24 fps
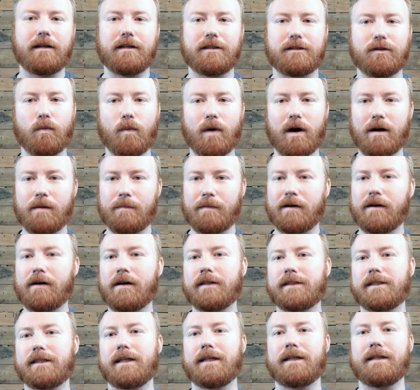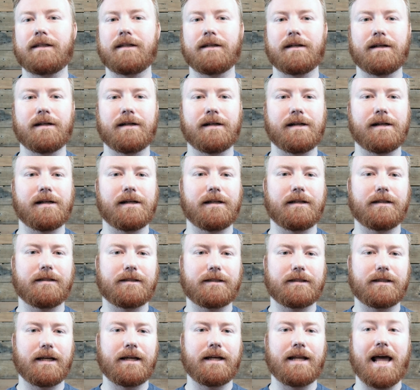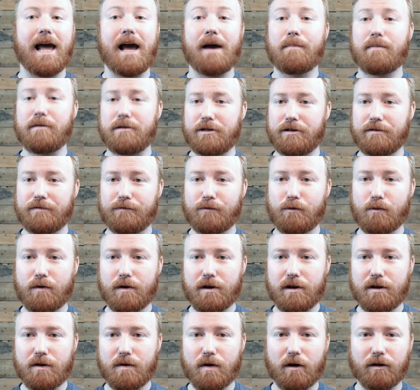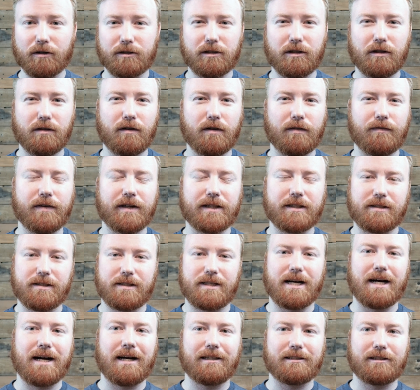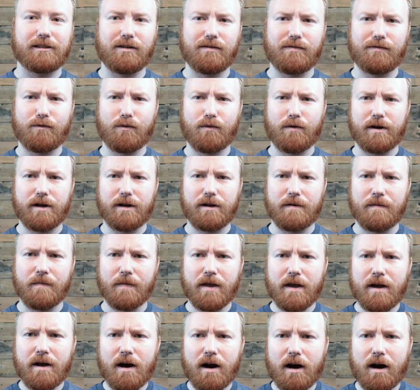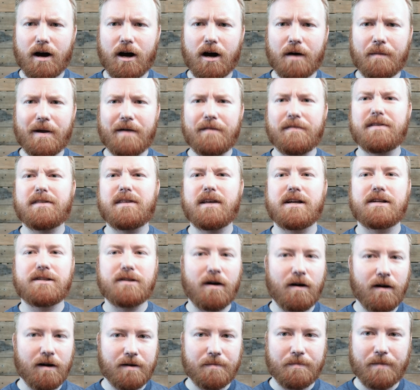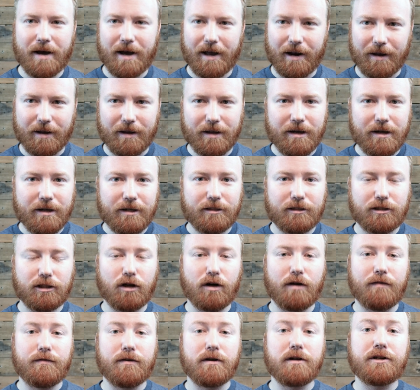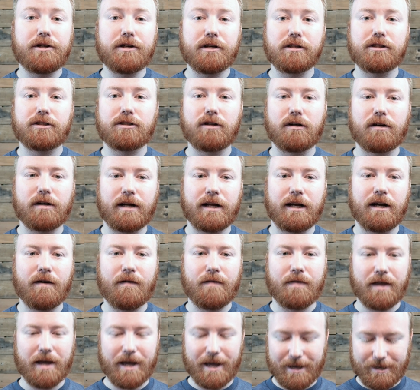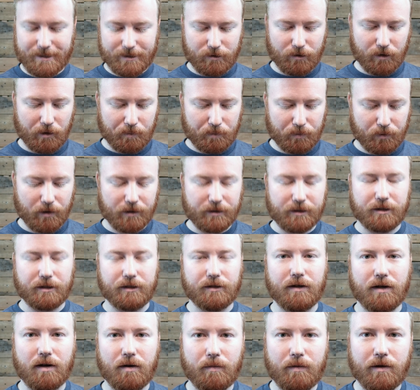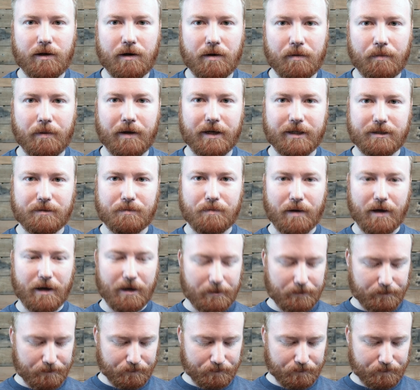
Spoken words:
It does a white balance. It does an aperture for you. Also fixes the ISO for you. Everything's automatic. So if you're just starting out, the SR Plus is going to be your best bet.